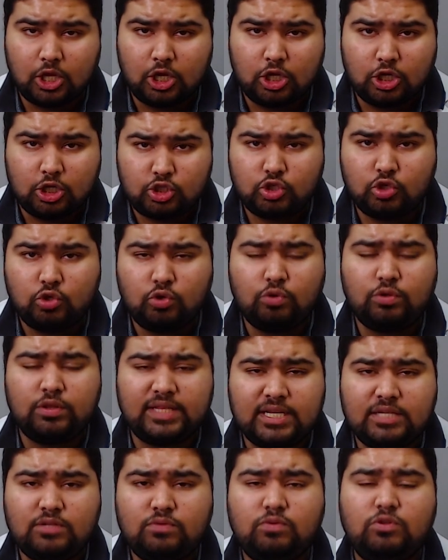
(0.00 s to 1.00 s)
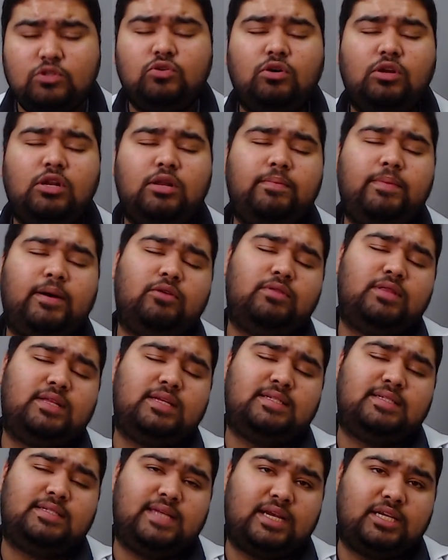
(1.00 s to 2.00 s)
So this was all about
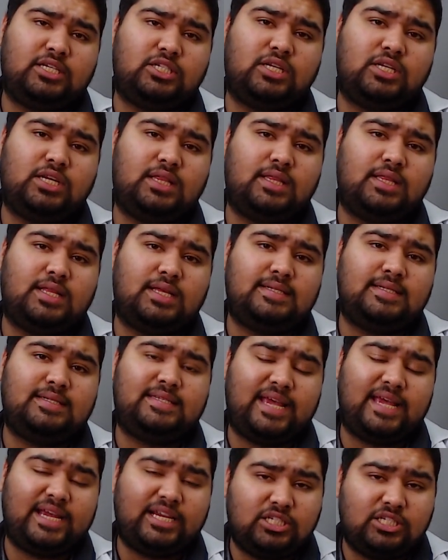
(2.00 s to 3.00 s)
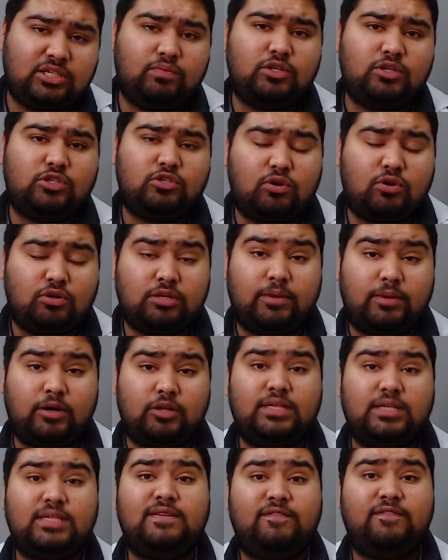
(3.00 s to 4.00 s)
this section. In this section, we talked
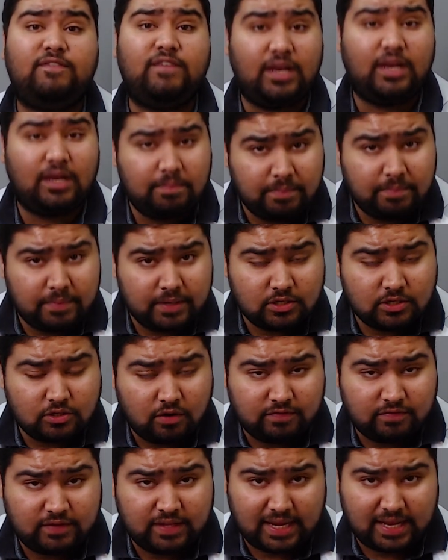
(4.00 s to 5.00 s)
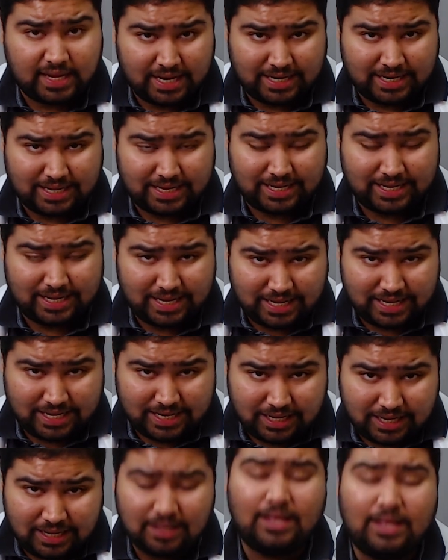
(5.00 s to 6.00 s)
about the development of the inner
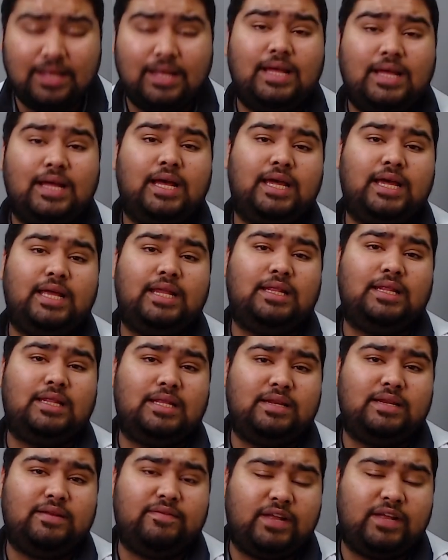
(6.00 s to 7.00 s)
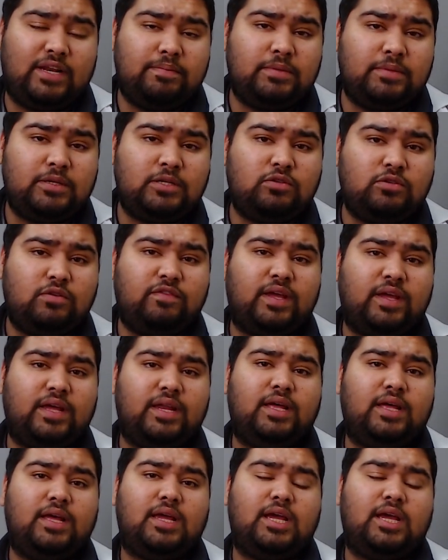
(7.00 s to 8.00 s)
ear. In the development of
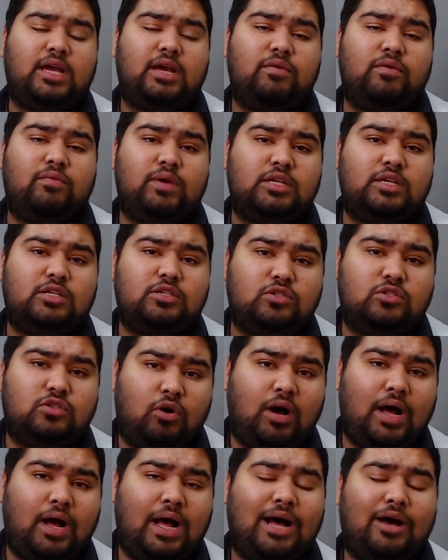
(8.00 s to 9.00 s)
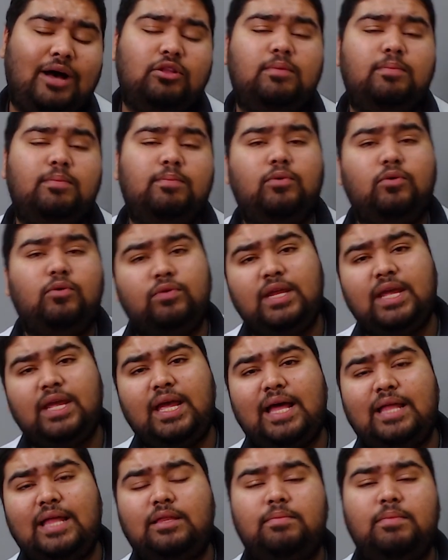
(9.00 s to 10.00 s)
inner ear, we saw how the bony
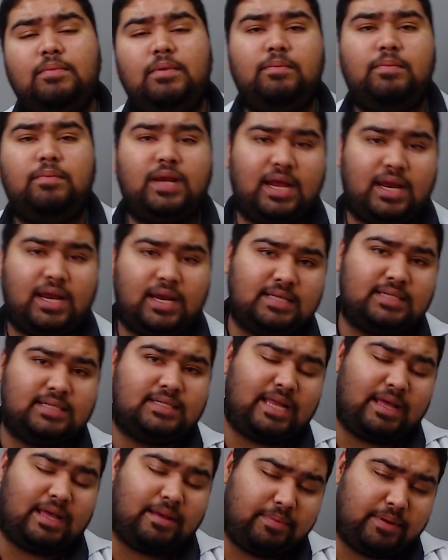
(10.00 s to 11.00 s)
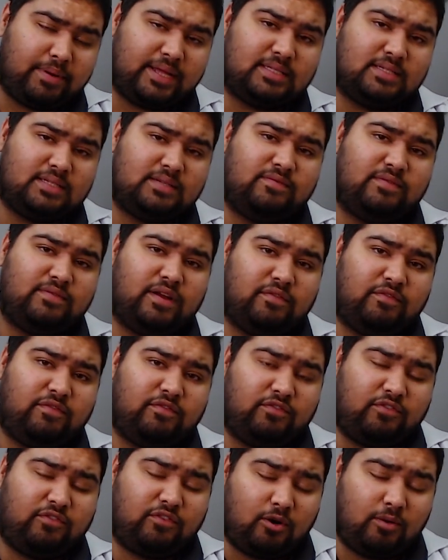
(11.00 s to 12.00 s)
and the membranous labyrinths were
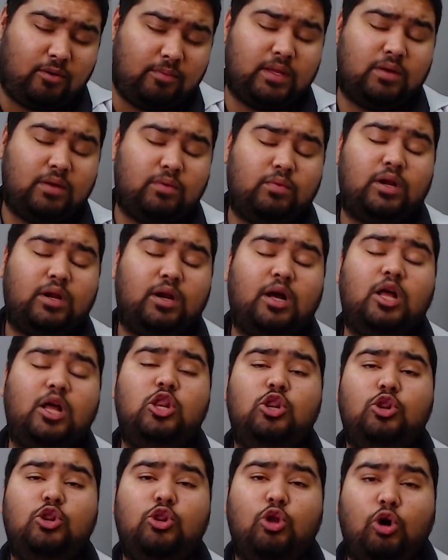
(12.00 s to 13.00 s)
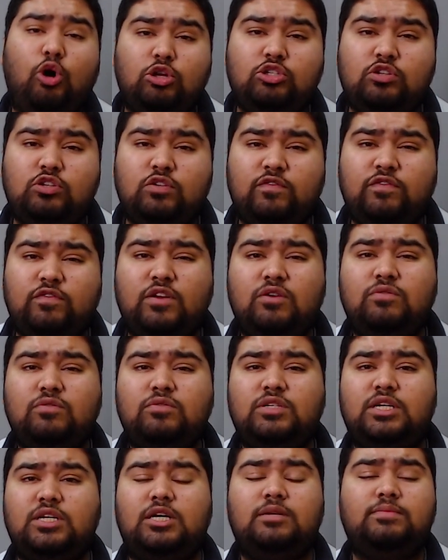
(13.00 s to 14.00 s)
formed. There were a lot of
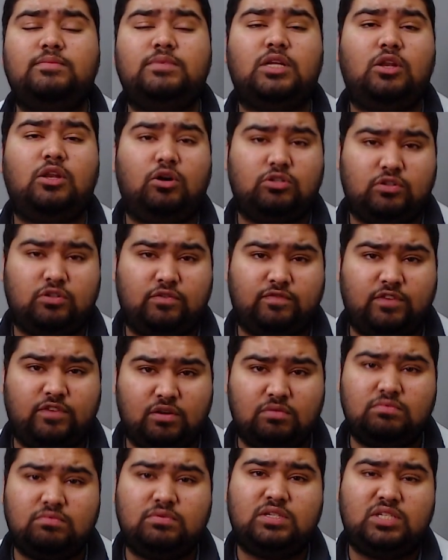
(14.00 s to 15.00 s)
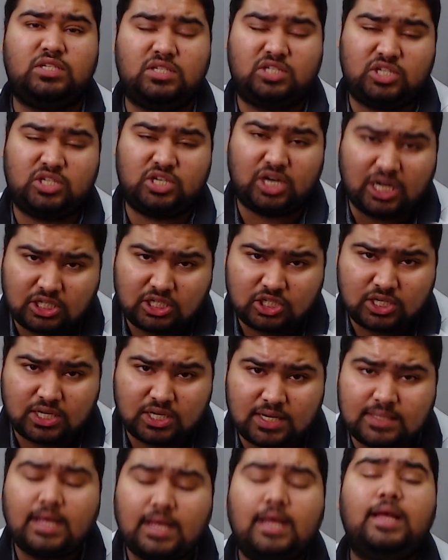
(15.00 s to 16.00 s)
new terms, a lot of new
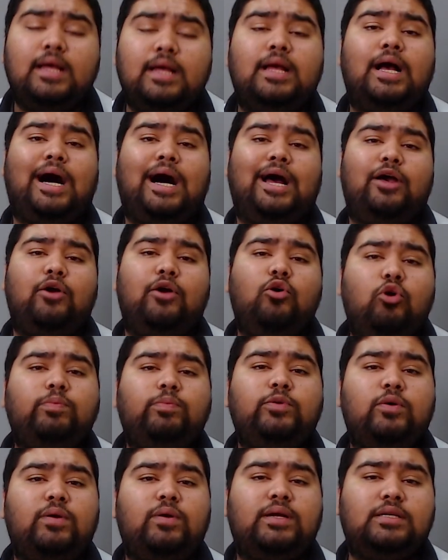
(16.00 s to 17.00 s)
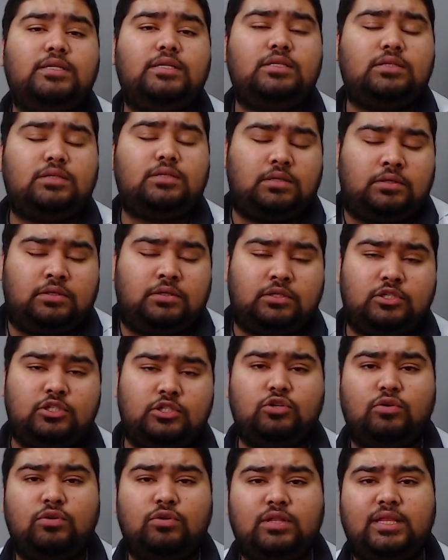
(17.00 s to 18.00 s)
structures. I hope you
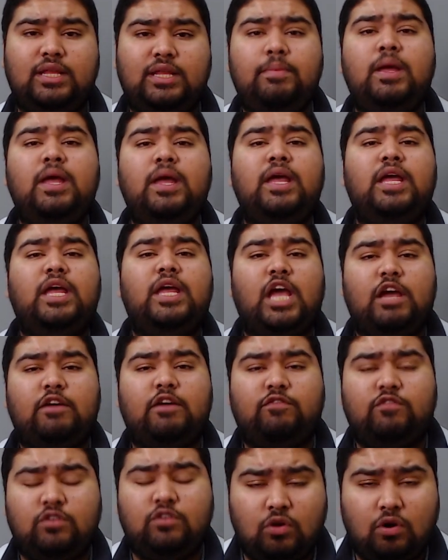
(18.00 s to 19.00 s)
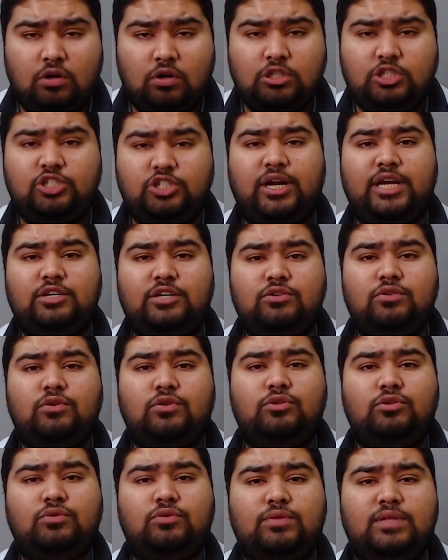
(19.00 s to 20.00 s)
understood them. If not, try to
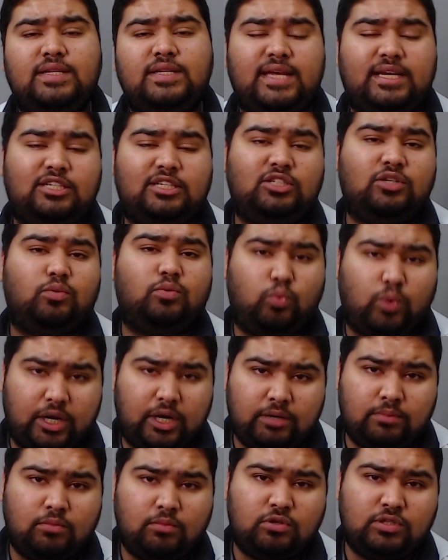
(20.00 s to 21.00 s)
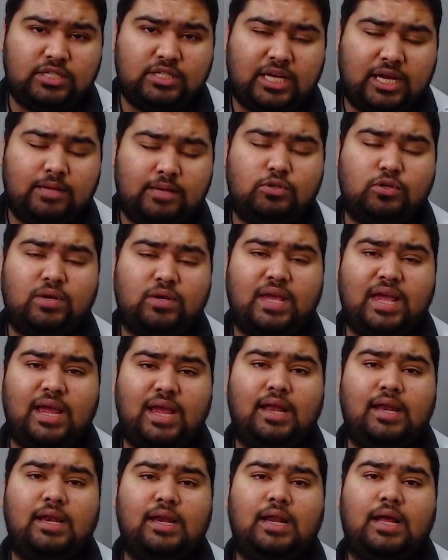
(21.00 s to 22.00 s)
go through the section one more time to
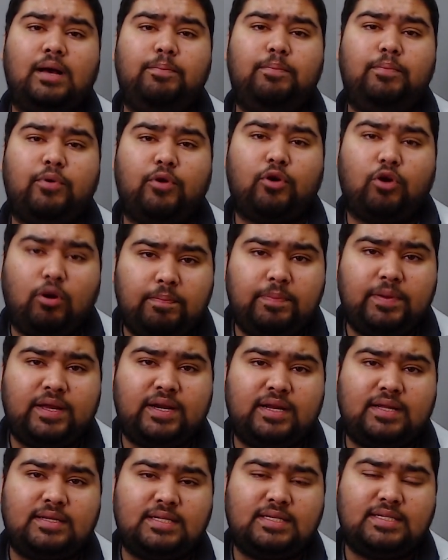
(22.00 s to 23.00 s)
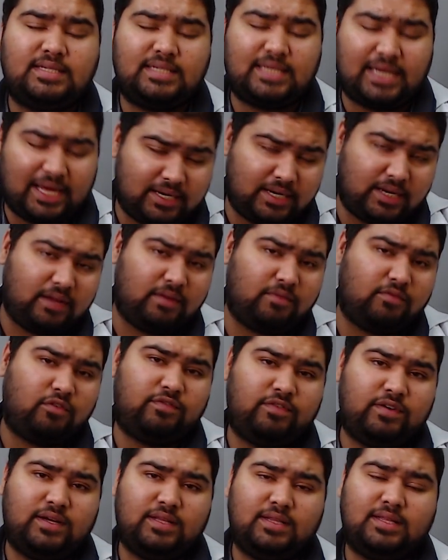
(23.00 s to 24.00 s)
gain a proper understanding. For
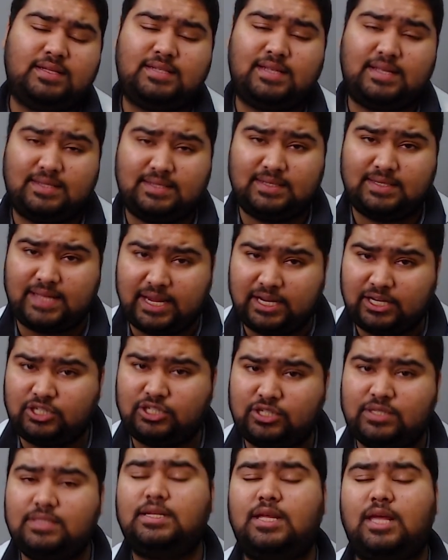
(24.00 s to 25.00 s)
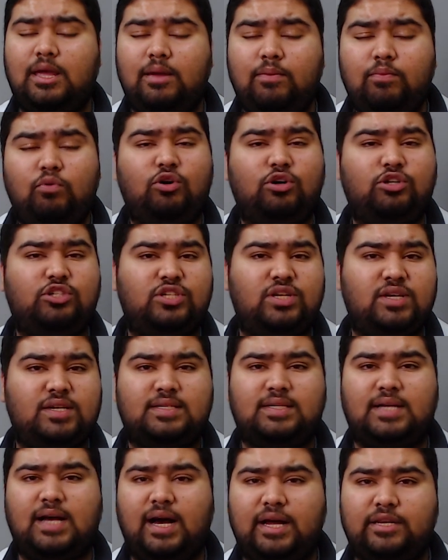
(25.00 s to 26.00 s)
further such sections, keep watching
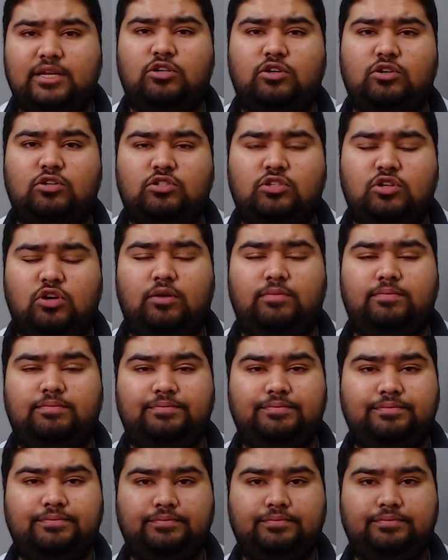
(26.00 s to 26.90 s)
sqadia.com.